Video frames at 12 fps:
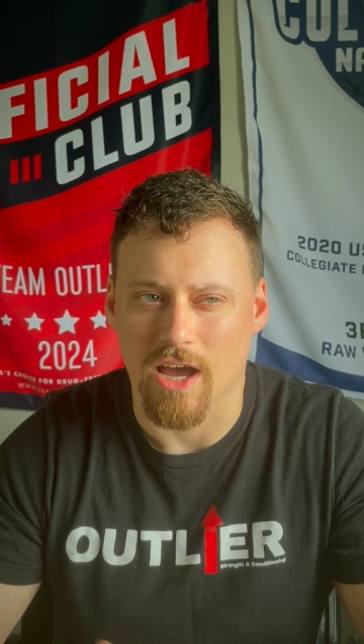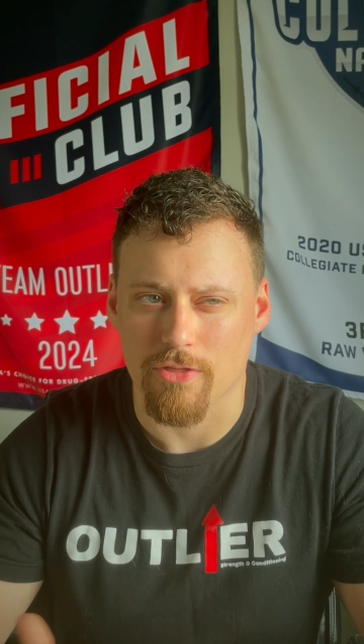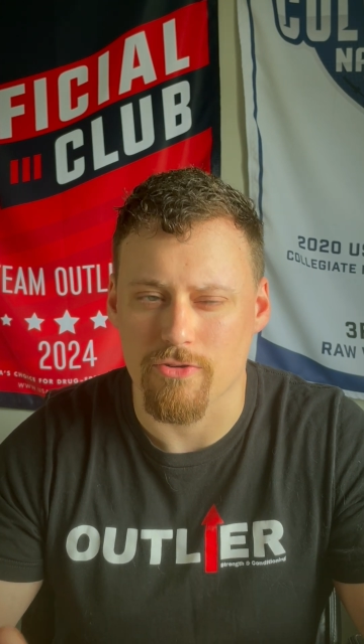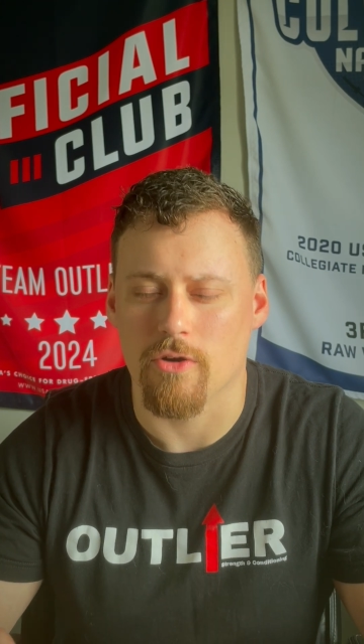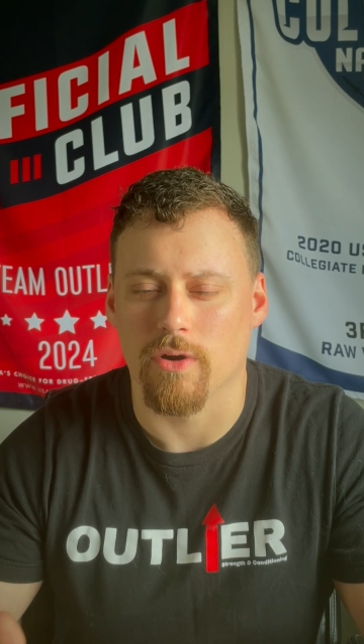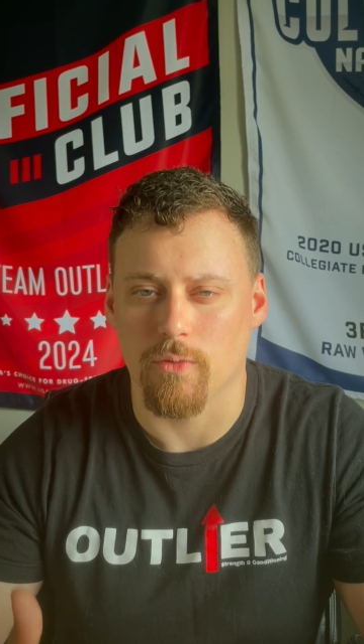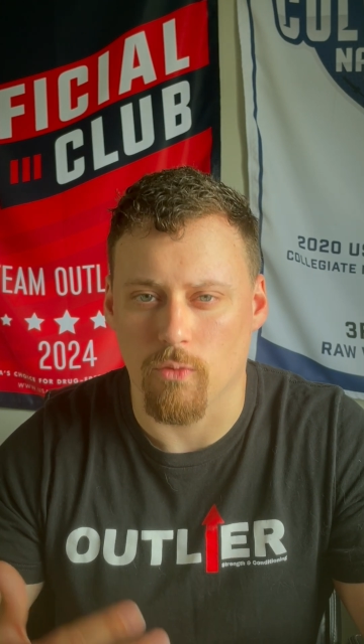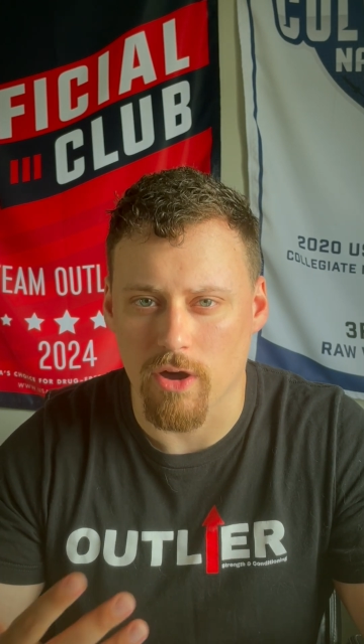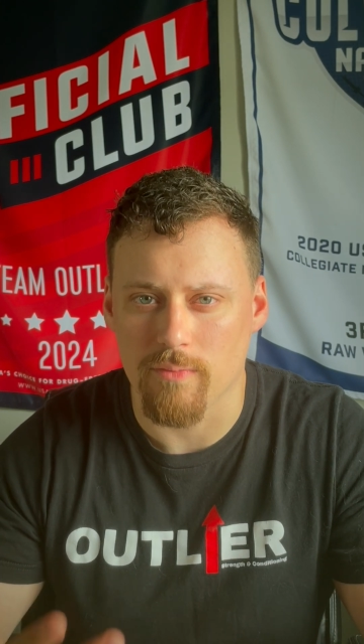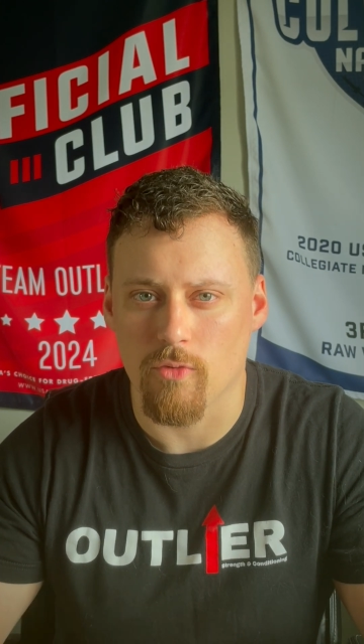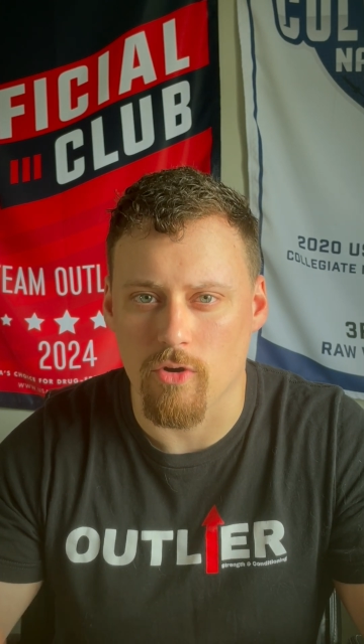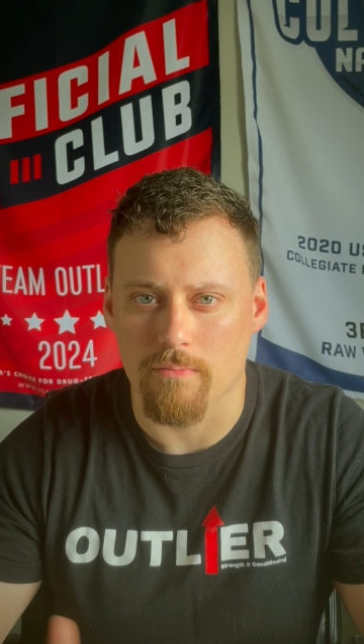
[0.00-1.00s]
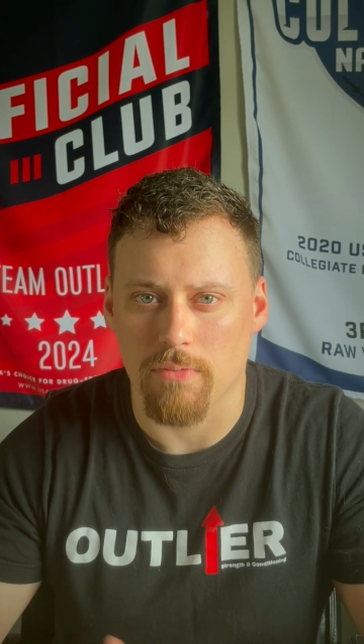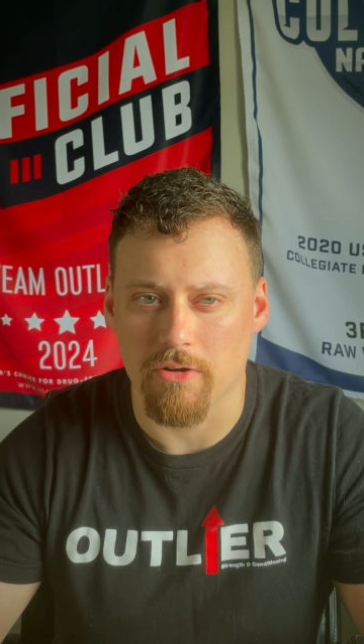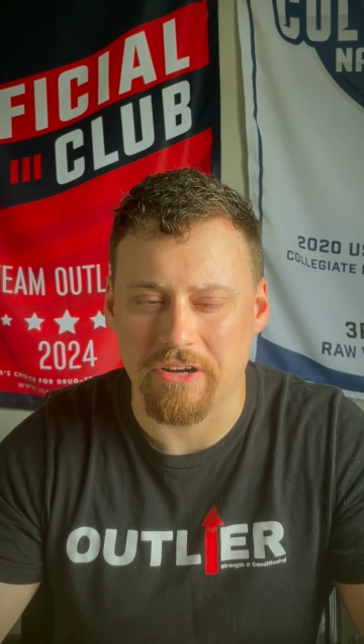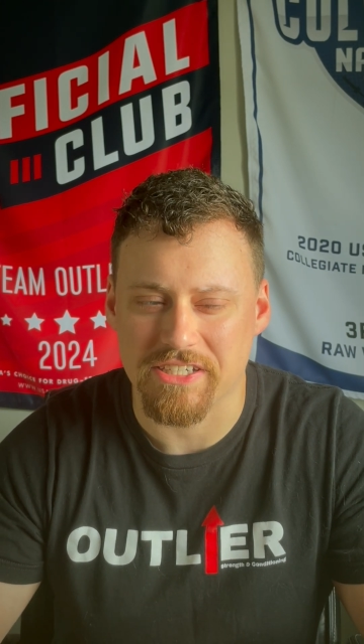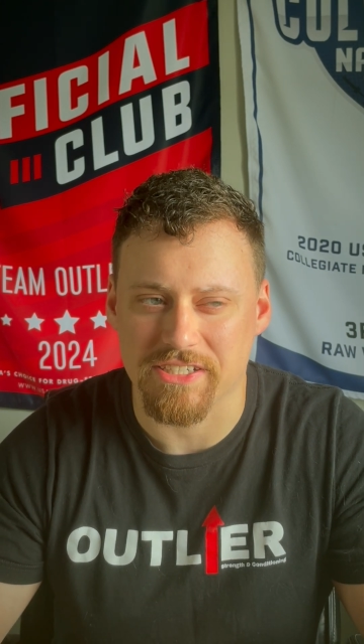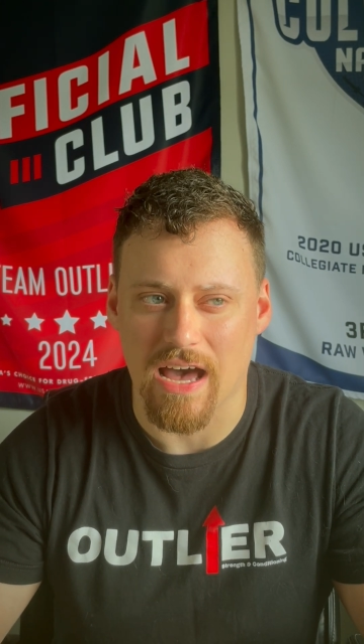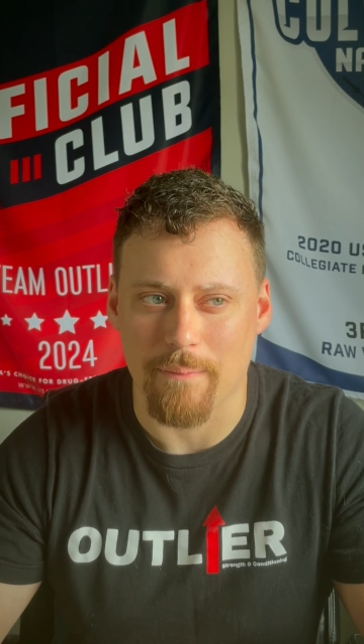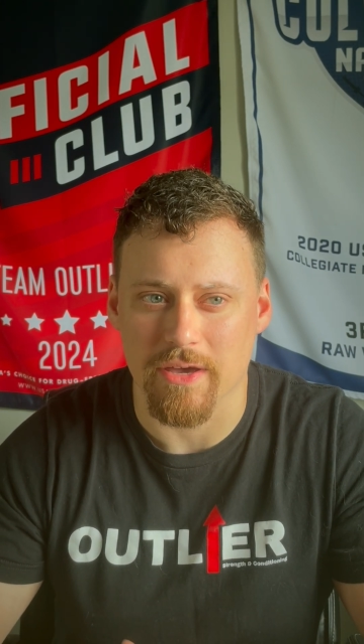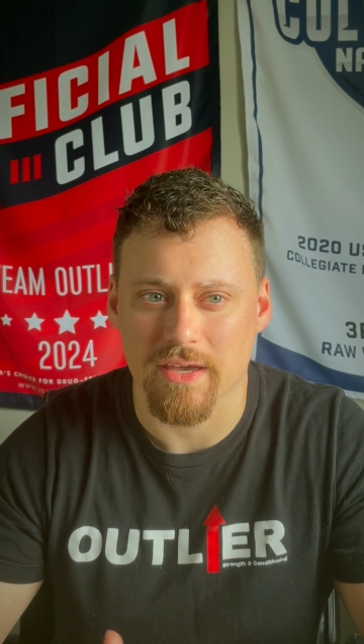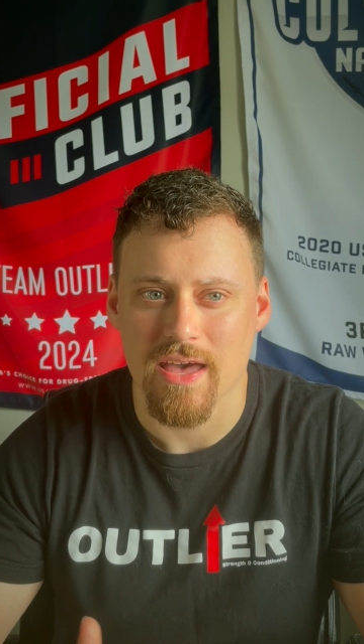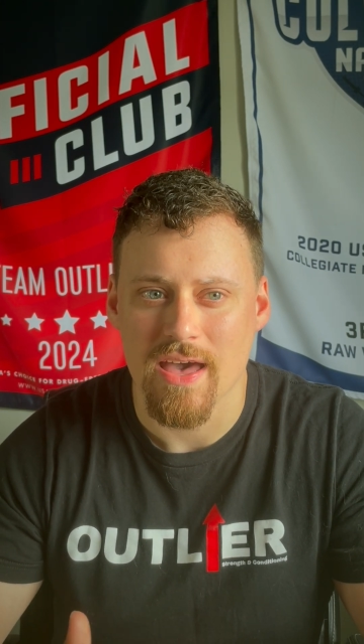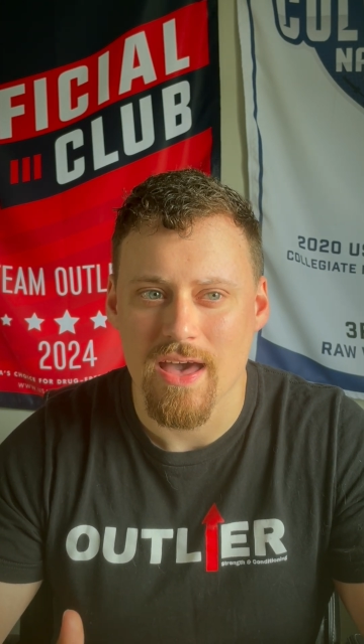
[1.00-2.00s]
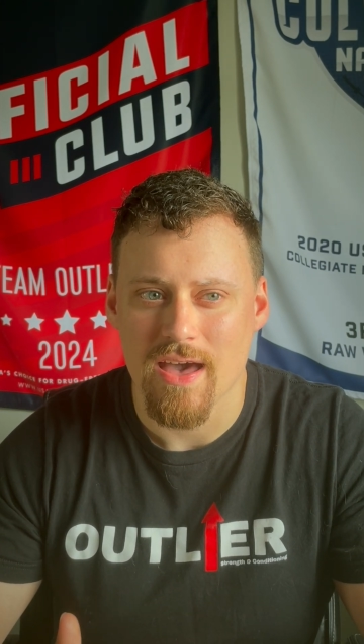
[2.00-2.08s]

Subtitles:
I'll throw in one more bonus topic.